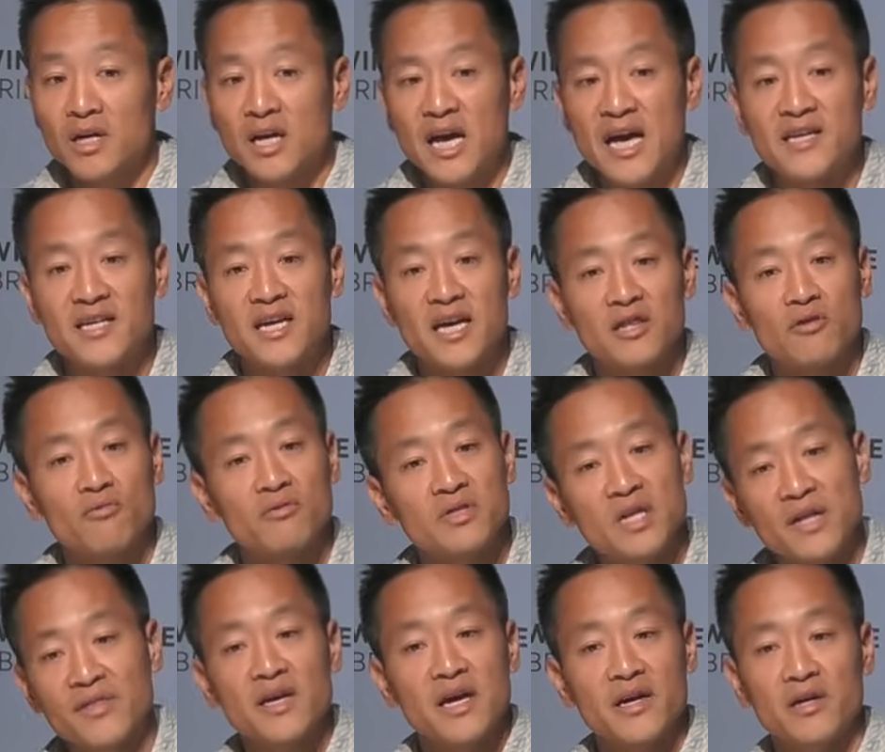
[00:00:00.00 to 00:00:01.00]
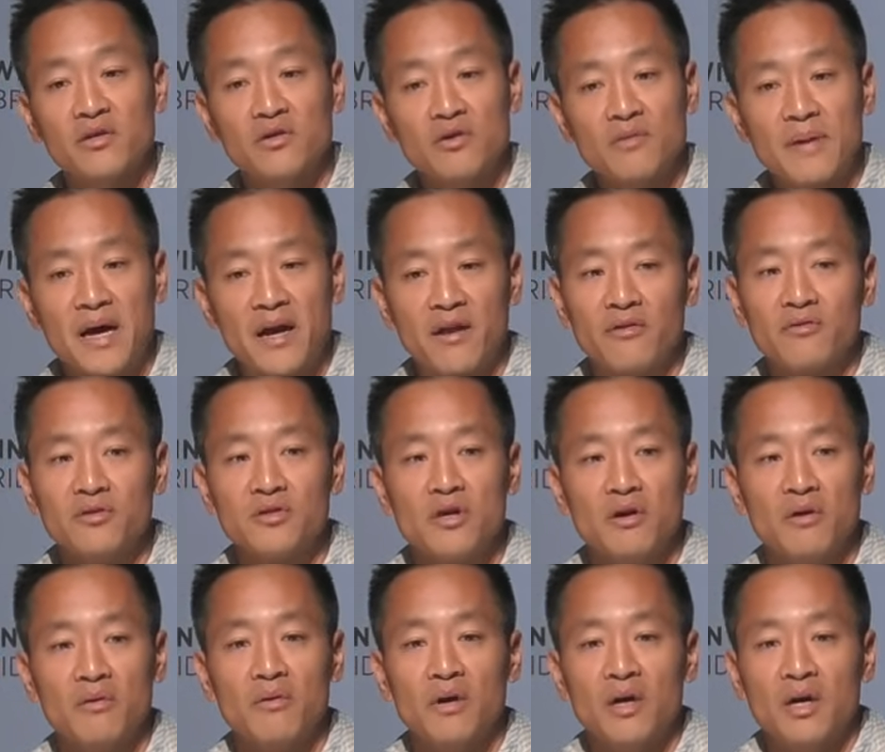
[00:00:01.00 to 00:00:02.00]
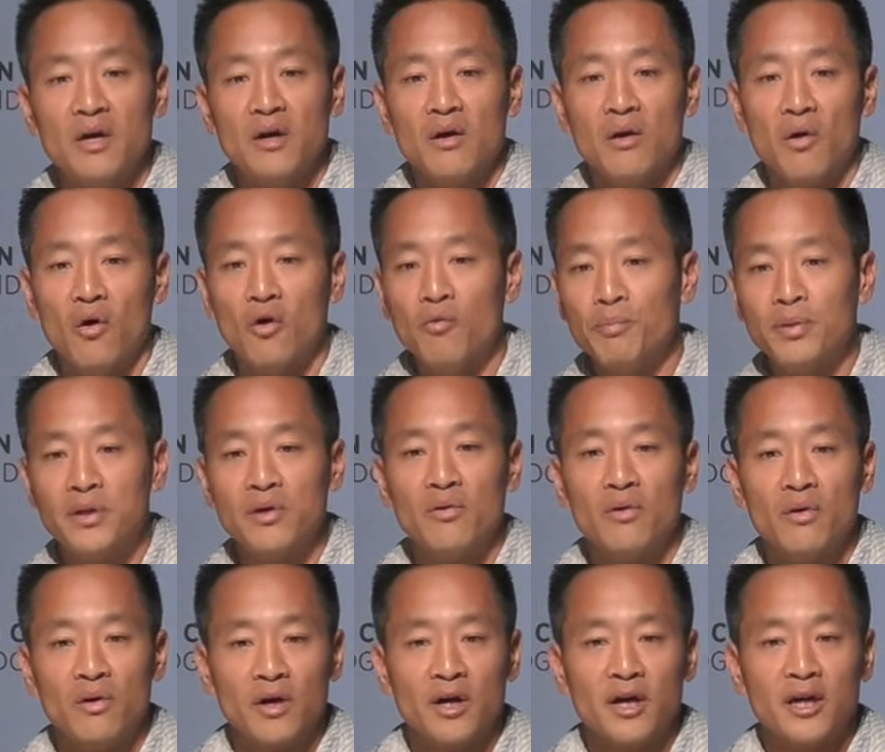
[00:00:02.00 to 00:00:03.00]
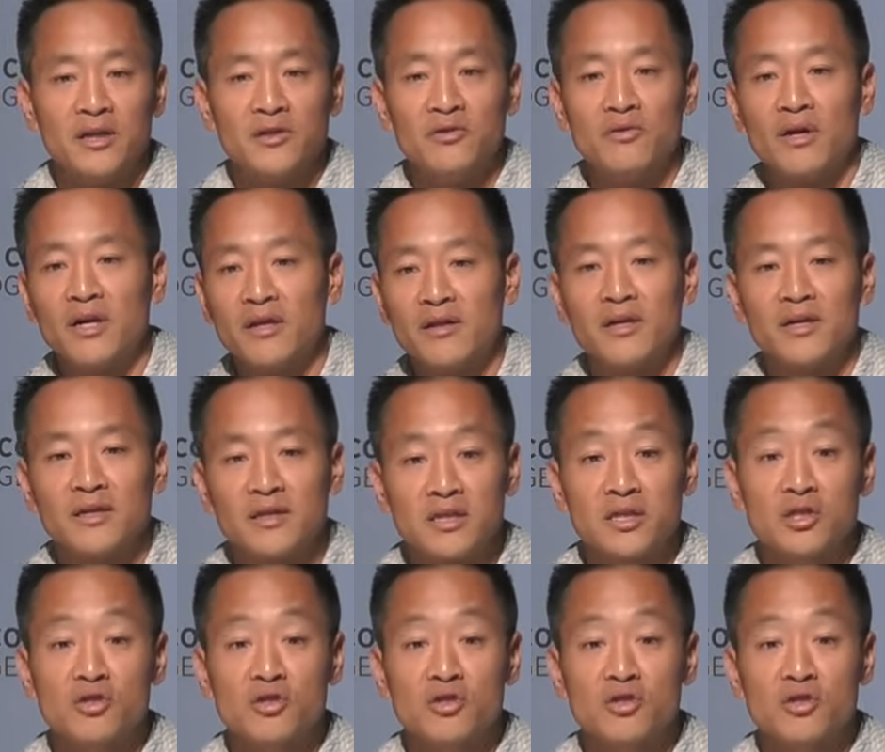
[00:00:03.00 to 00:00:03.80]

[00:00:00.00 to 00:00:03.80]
And yet, there was nothing I could do about it. There was no opioids or anything like this.